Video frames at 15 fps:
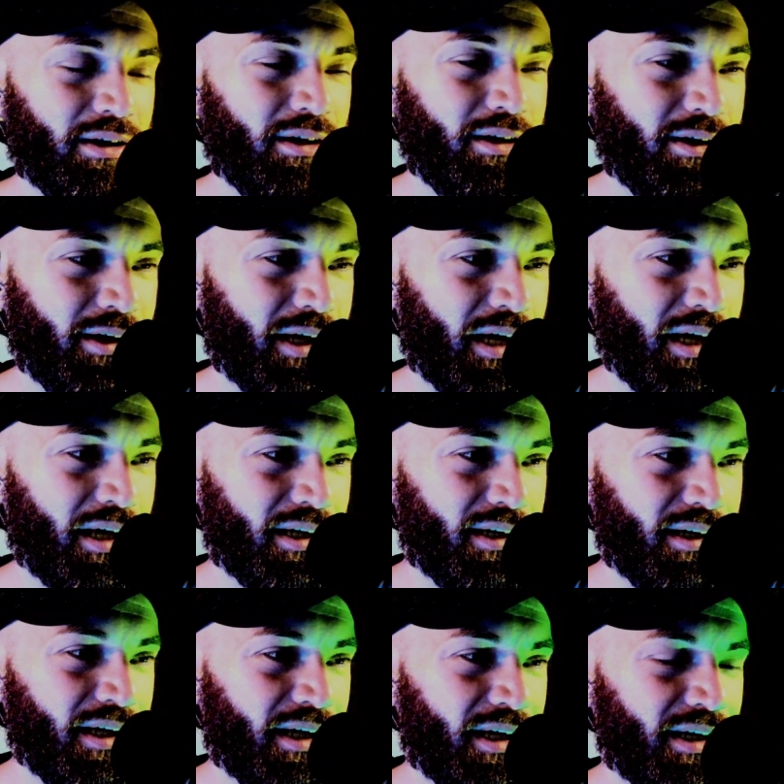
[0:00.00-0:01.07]

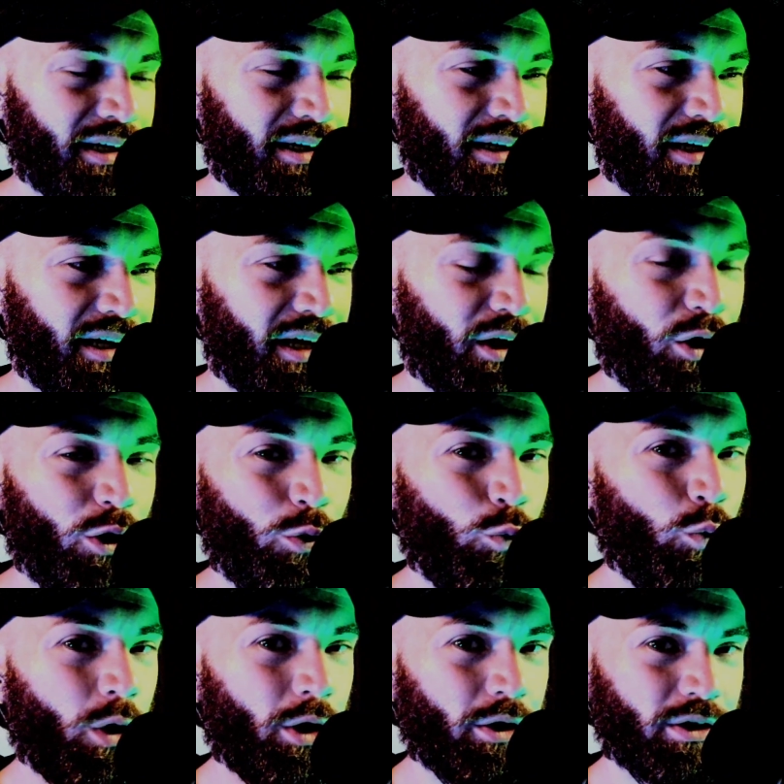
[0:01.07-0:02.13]
And it all
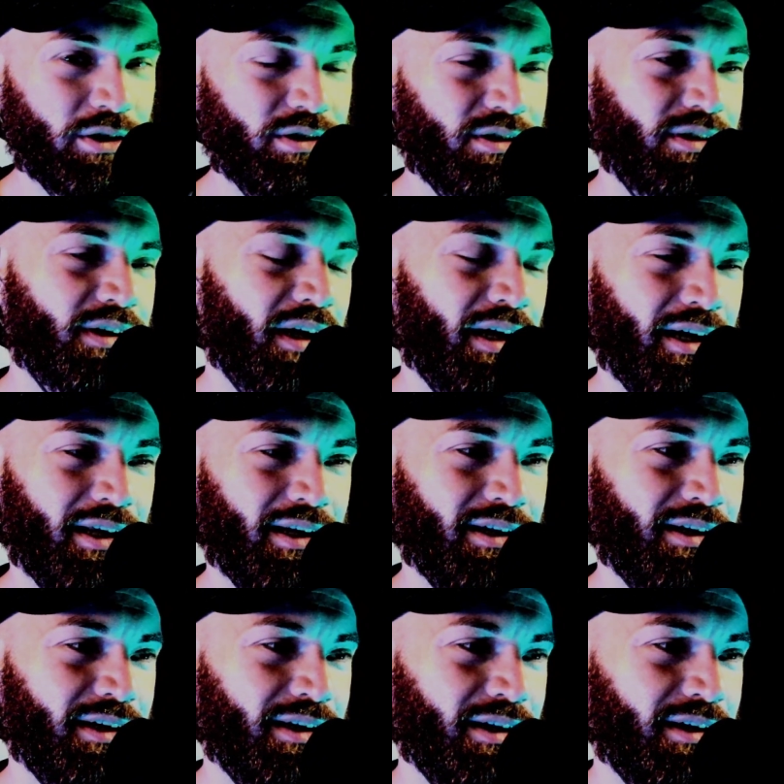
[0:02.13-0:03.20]
works,
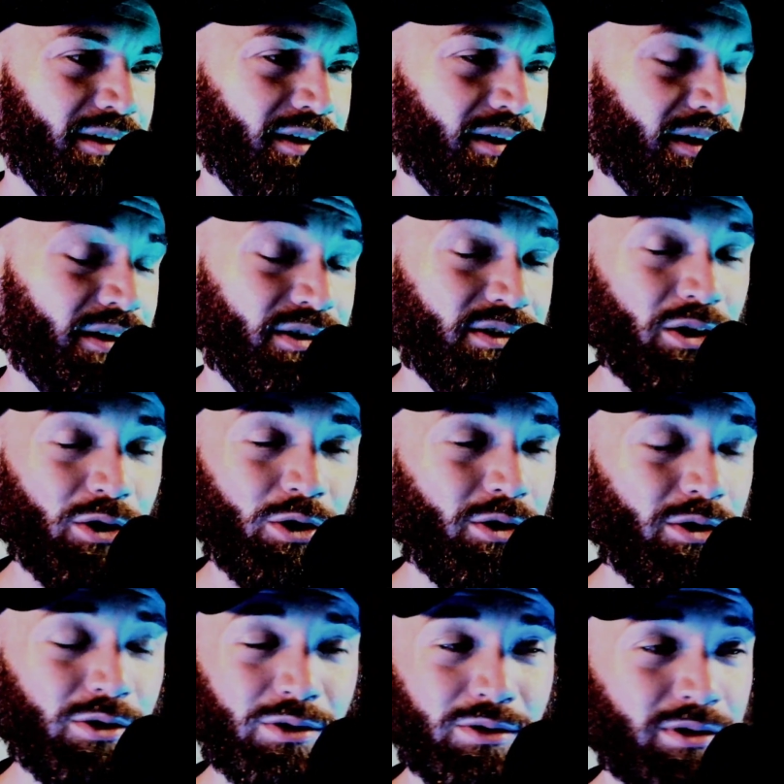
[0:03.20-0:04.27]
and it's
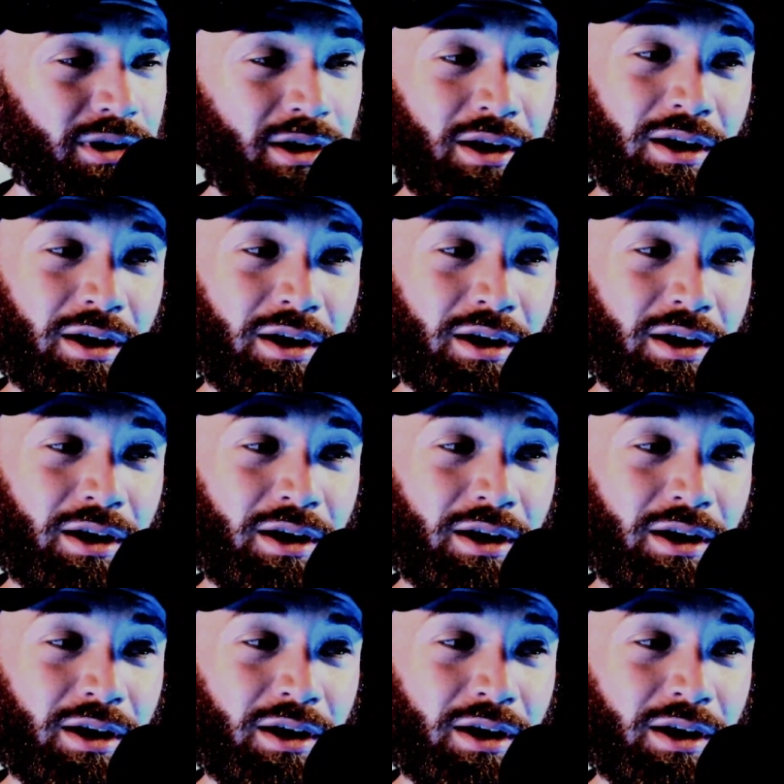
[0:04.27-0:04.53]
all